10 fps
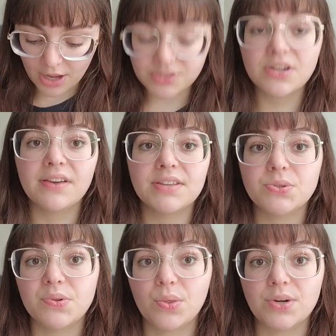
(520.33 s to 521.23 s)
I also gave this
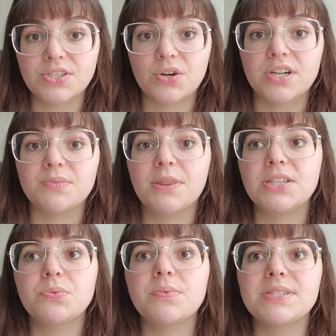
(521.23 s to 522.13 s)
one three stars, but
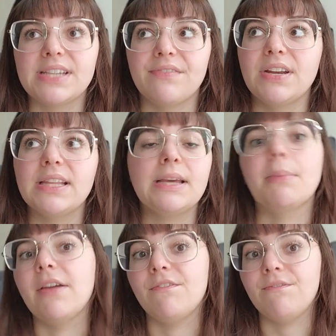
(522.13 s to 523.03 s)
this one was definitely
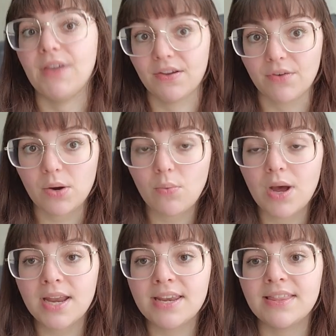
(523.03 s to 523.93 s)
my favorite
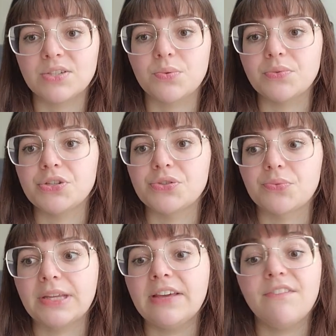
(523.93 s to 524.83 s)
one. This one was just
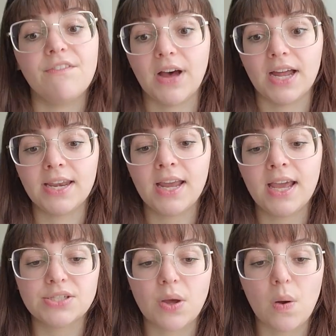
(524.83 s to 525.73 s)
really fun.
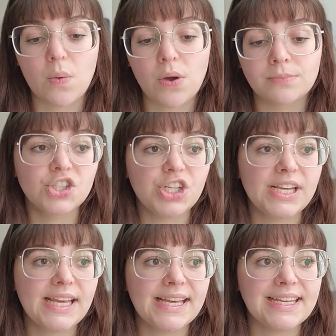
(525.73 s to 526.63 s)
So,
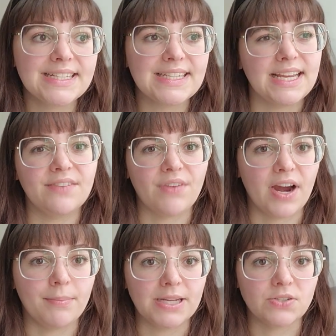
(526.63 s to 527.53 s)
she is an
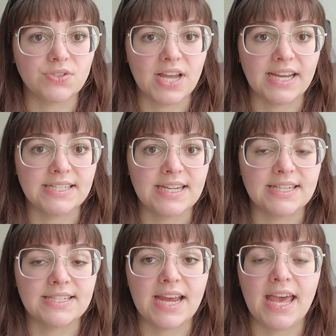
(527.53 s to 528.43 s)
environmental
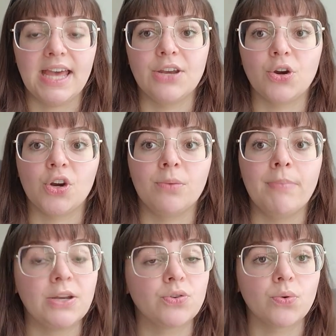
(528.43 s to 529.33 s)
scientist, and her
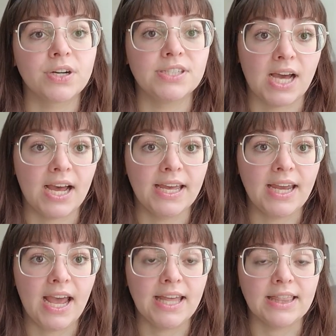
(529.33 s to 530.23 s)
mentor
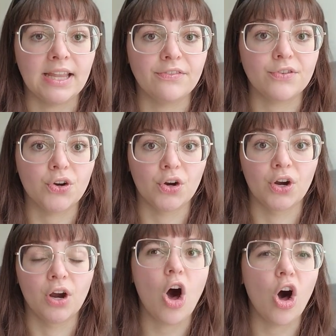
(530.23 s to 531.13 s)
died and left
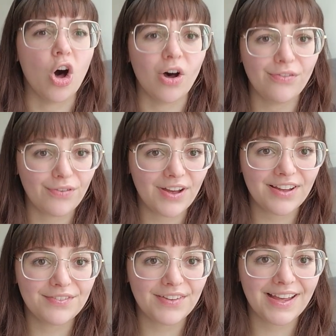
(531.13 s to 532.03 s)
her half
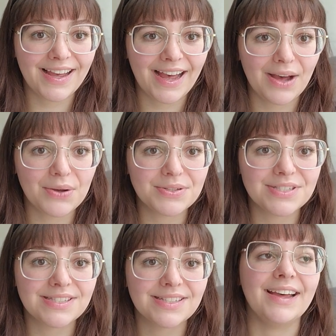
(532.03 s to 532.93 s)
of a
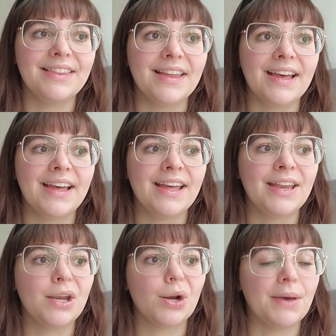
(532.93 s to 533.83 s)
house. And
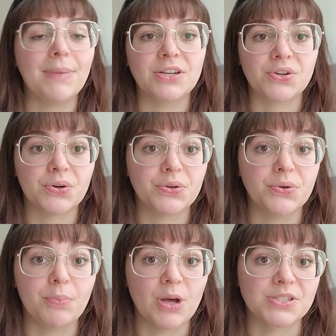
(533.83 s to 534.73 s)
then the mentor
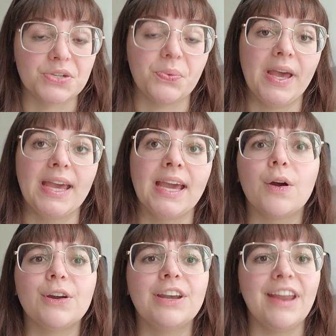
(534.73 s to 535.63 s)
who passed away,
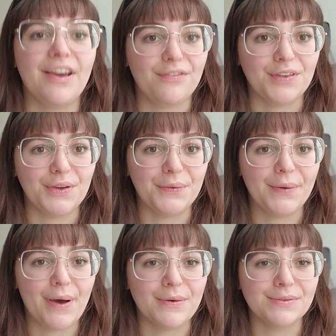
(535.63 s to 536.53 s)
her nephew
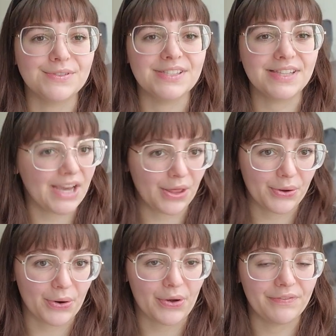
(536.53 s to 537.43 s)
owns the
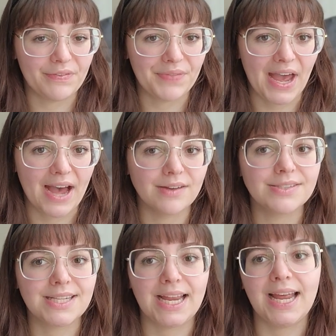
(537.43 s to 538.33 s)
other half of the
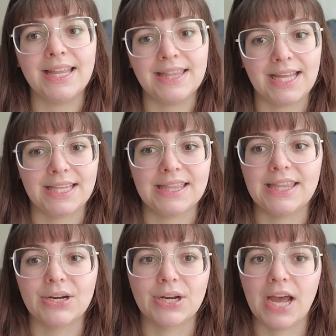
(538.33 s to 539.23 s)
house, and then
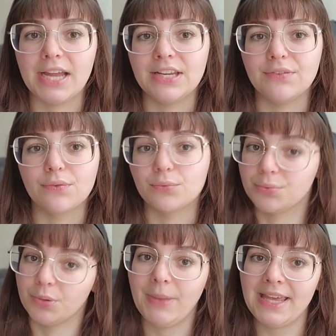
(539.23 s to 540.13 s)
they're kind of
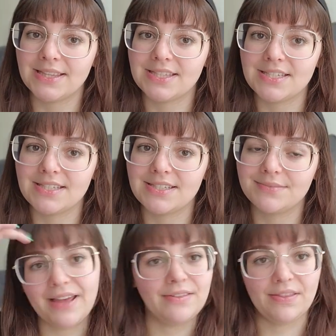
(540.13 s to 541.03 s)
roommates.
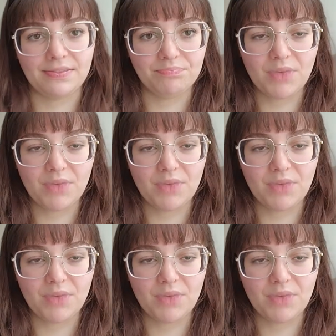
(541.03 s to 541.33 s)
And then